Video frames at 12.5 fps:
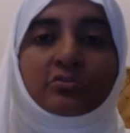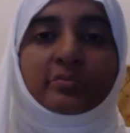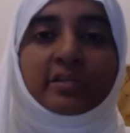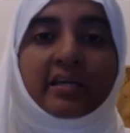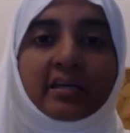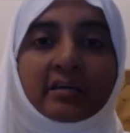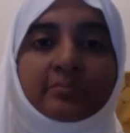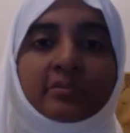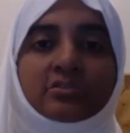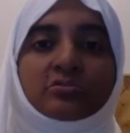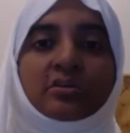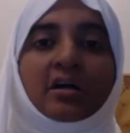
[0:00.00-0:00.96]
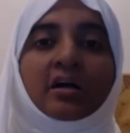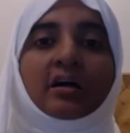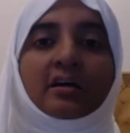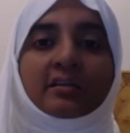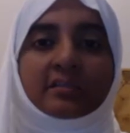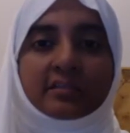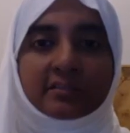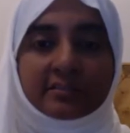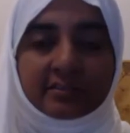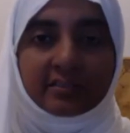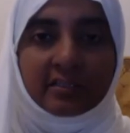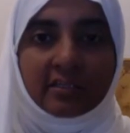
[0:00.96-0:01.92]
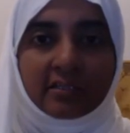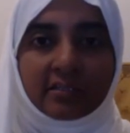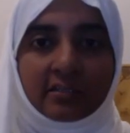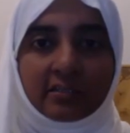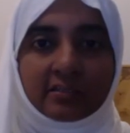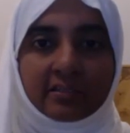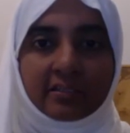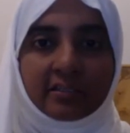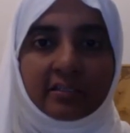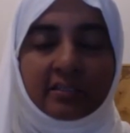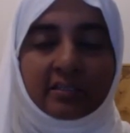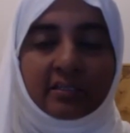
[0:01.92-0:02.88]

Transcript: to be able to harness the,